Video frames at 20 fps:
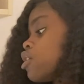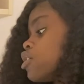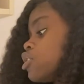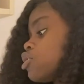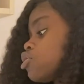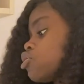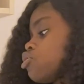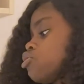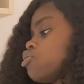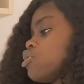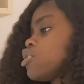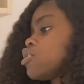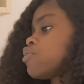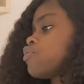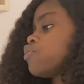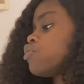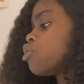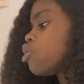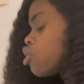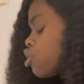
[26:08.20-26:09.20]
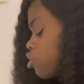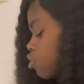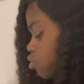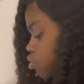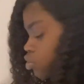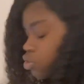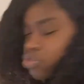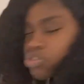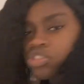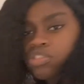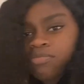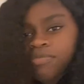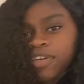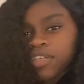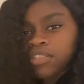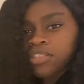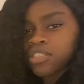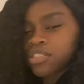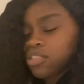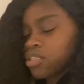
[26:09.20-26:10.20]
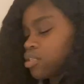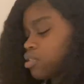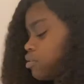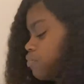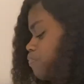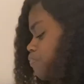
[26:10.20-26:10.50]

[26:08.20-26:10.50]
and stressful, who do you expect to